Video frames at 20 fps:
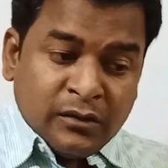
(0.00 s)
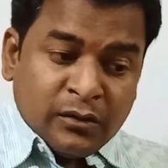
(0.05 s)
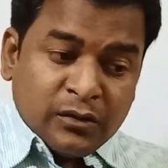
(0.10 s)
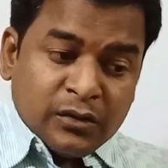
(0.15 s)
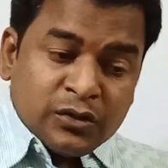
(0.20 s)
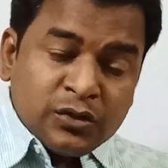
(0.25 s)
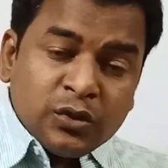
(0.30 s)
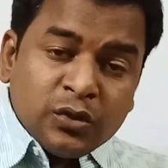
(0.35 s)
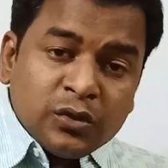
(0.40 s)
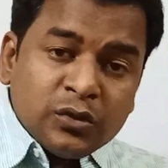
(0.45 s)

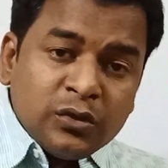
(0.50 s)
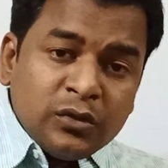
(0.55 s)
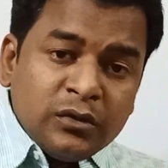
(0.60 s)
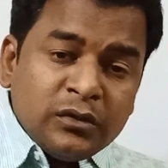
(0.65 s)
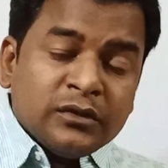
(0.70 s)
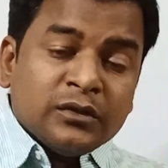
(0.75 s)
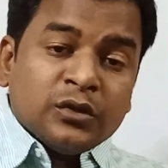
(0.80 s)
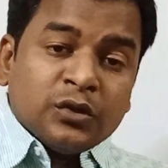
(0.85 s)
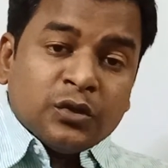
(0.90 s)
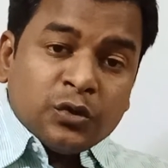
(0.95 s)
So,
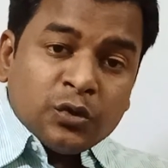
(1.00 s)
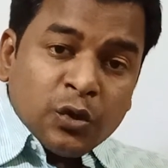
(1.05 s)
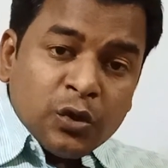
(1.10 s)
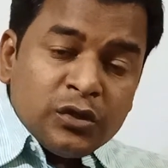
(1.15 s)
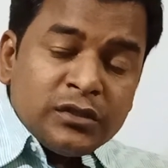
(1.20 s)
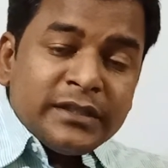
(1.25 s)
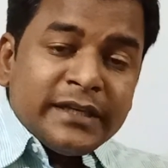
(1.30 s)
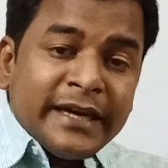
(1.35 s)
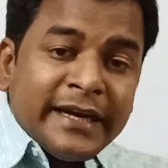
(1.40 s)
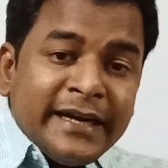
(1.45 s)
those
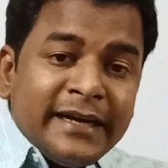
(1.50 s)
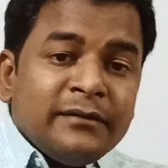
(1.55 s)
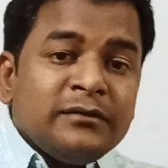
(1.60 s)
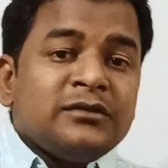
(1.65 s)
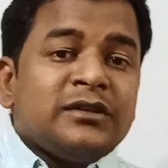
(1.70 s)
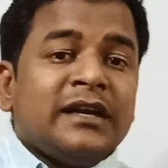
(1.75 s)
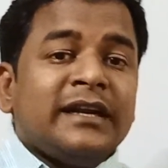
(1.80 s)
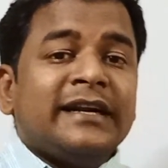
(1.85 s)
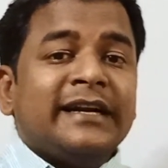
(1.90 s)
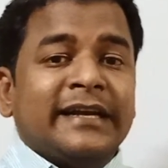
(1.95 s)

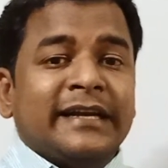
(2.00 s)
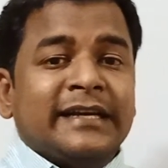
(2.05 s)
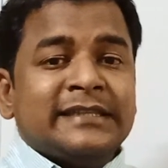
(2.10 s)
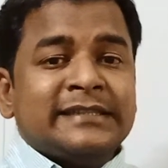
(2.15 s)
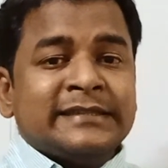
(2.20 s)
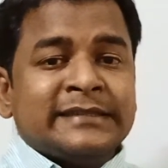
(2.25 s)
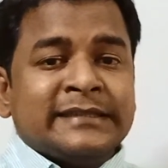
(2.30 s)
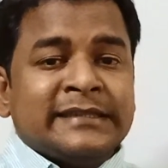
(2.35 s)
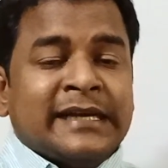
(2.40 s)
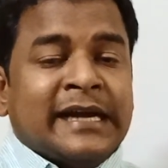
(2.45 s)
individual
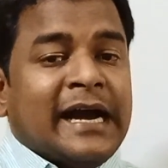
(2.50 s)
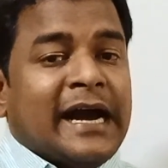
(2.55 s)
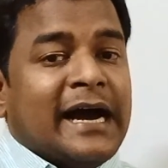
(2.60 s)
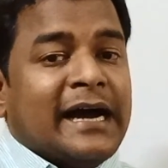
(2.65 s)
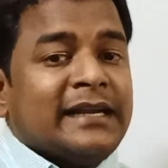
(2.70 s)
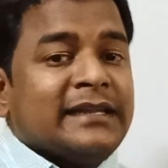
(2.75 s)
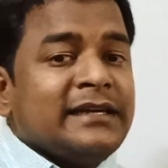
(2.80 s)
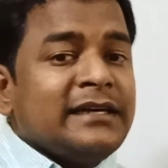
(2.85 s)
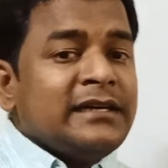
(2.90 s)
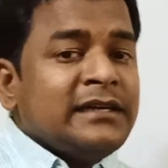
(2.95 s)
readings are
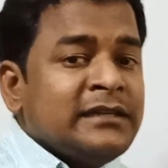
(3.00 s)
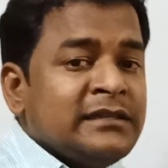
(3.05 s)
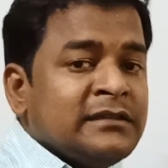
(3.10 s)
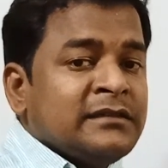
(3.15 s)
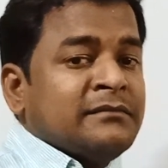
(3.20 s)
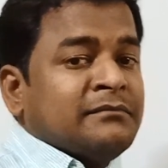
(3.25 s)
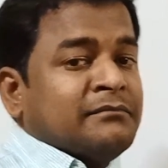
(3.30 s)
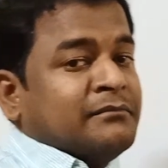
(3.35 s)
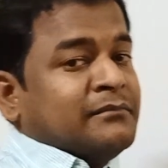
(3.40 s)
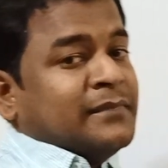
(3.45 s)
the
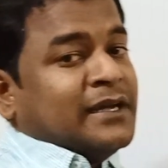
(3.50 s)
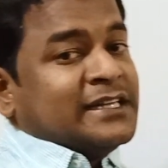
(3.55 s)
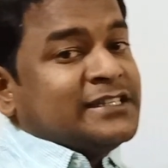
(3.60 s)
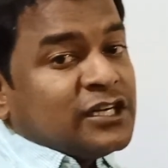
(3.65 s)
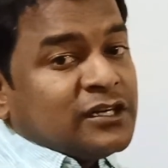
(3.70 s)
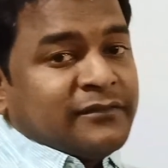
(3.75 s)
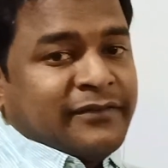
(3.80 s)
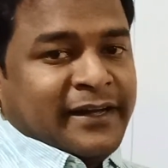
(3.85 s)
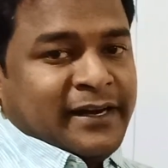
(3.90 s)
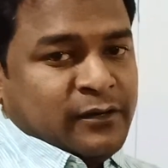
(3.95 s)

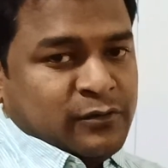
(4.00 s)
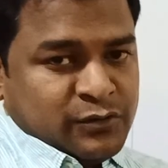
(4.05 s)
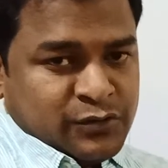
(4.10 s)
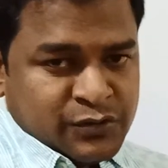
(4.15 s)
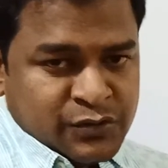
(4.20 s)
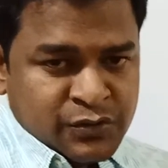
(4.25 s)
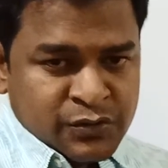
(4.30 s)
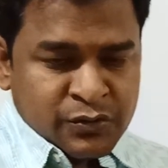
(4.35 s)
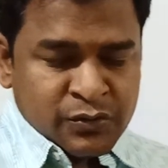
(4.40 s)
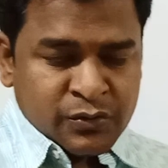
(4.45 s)
measured
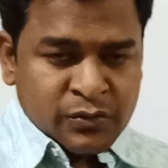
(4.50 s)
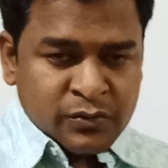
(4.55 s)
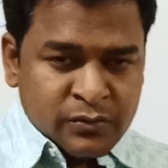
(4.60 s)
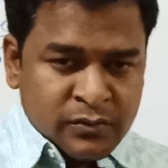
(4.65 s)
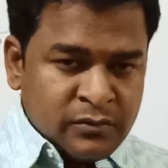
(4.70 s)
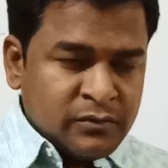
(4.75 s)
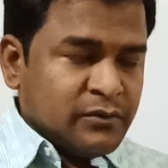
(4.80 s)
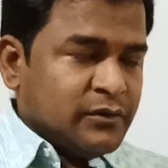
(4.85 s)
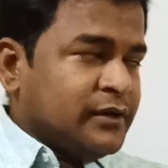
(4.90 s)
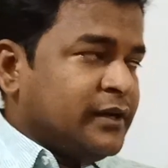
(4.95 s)
values.
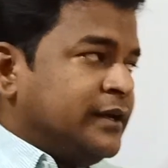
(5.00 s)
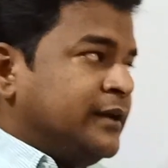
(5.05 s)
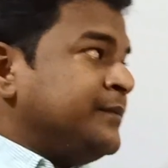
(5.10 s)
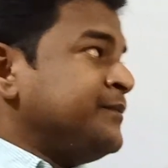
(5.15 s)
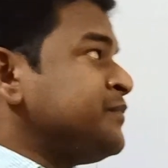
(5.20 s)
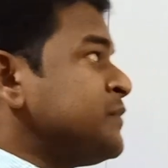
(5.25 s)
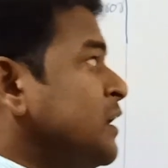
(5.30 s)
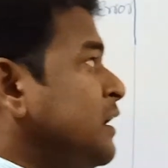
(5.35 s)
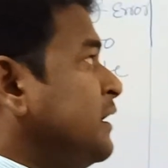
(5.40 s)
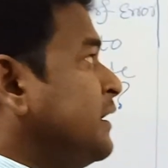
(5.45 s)
Okay,
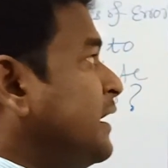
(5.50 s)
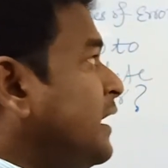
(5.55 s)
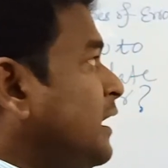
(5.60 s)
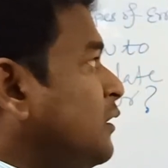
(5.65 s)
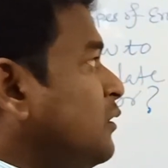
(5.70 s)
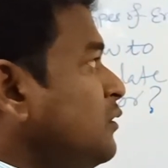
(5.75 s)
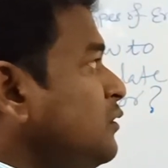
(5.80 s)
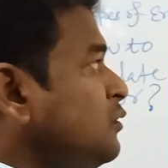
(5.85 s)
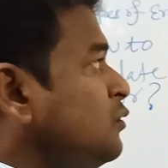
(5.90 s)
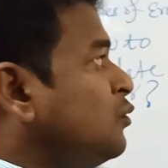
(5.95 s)

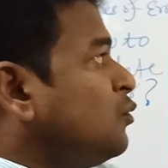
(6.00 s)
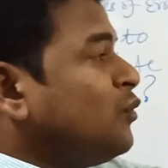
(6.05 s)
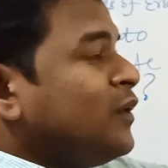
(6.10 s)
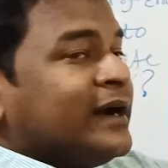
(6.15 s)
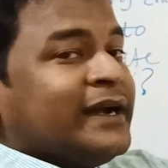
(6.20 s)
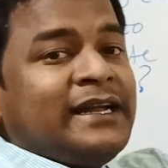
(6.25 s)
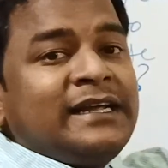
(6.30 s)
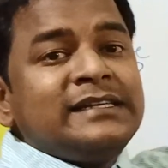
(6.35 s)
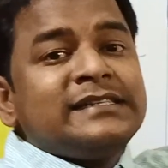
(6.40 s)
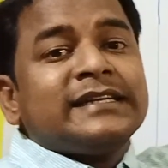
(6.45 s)
now what
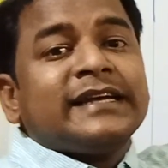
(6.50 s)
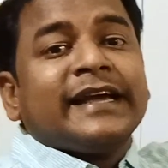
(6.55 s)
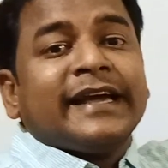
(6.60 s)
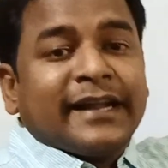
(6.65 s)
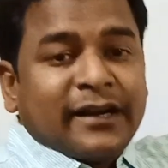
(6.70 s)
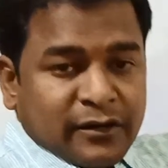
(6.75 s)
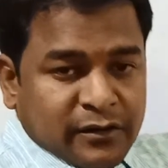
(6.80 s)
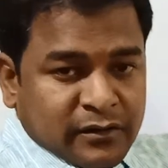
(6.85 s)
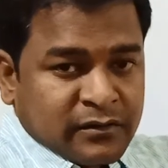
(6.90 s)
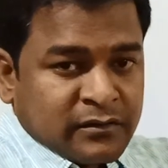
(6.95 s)
is
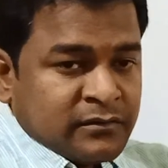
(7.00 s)
error?